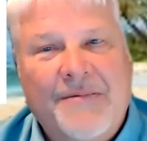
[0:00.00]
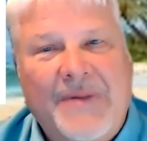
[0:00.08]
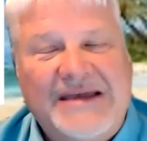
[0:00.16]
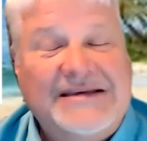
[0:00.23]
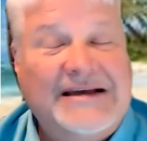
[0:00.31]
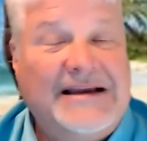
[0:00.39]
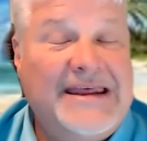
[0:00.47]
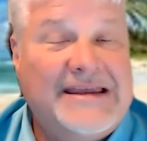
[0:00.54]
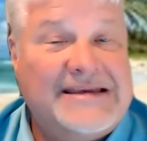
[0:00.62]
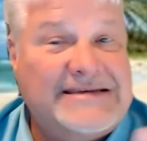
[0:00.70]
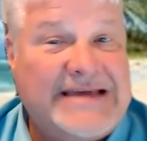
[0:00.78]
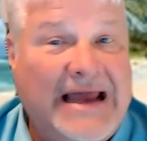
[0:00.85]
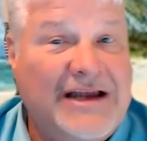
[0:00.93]
basically the
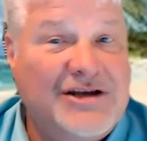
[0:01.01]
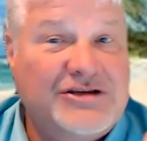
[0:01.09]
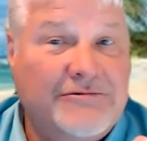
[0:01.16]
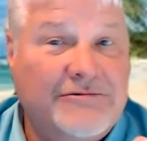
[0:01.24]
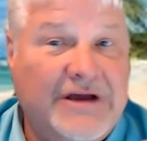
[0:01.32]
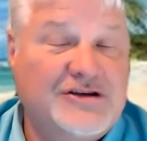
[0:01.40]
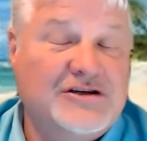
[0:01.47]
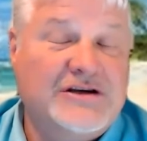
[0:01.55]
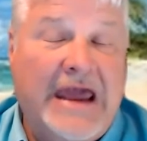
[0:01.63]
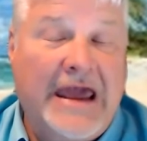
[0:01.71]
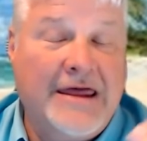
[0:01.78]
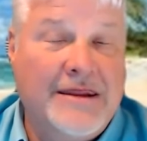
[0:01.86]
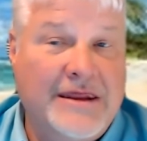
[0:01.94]
silent generation
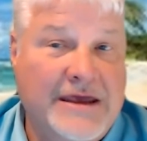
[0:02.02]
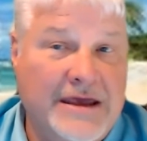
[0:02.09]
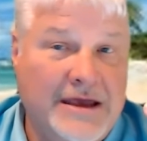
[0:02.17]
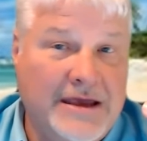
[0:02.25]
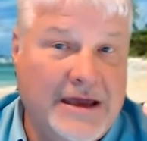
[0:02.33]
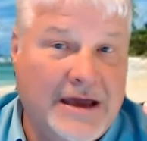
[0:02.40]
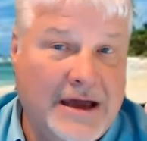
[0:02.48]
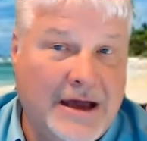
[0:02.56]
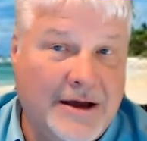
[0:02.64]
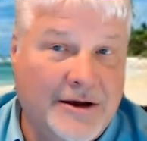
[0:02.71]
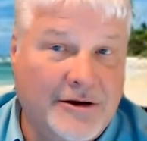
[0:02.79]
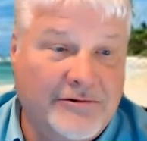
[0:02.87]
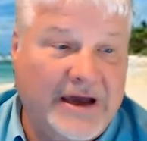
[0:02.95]
and the
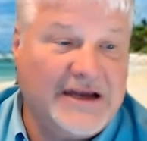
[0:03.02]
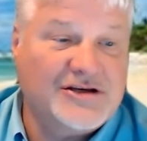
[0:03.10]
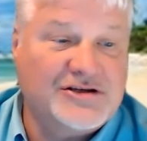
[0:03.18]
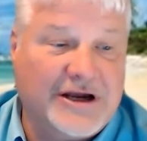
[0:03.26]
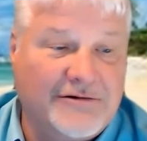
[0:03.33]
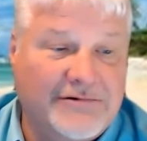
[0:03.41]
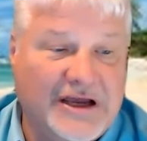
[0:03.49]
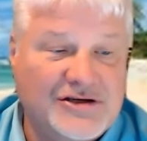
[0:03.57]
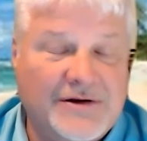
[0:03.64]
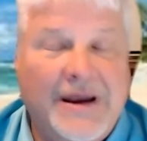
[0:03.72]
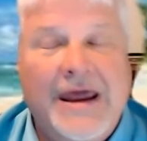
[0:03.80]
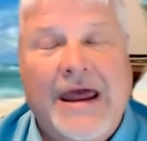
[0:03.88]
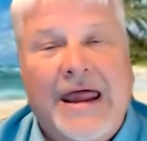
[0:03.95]
greatest
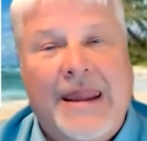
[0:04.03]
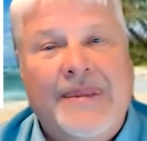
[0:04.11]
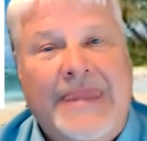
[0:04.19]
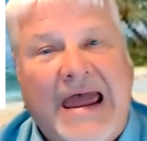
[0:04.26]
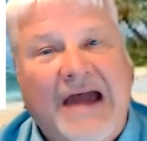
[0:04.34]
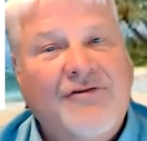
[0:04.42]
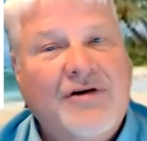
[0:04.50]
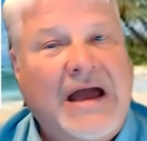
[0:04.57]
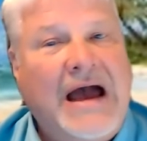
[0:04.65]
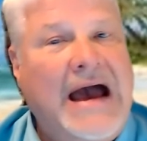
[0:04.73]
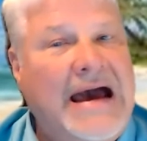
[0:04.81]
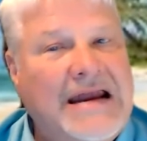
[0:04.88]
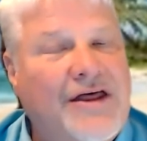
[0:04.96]
generation never
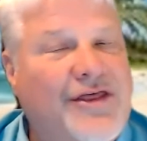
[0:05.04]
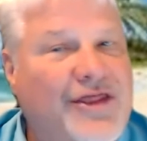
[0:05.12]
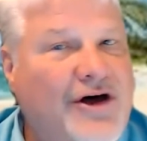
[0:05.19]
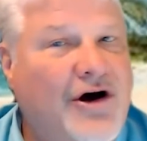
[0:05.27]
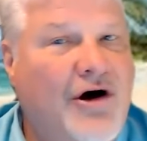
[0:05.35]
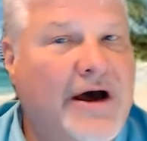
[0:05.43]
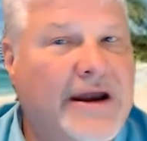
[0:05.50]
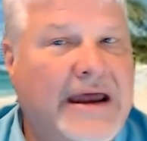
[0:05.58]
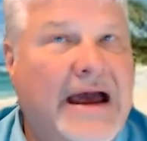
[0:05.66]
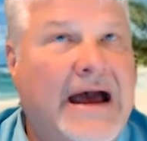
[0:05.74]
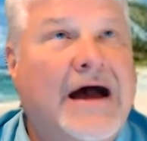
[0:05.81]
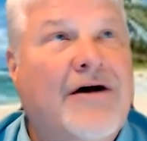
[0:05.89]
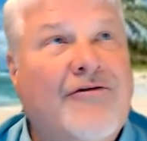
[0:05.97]
kind of thought
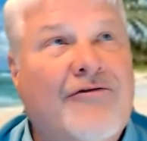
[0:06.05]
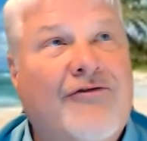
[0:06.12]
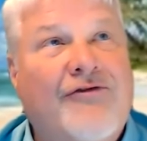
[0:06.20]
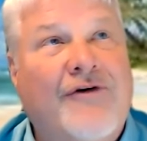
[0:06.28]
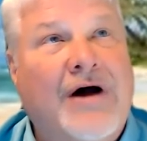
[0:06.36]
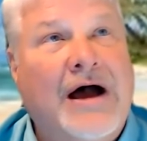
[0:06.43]
of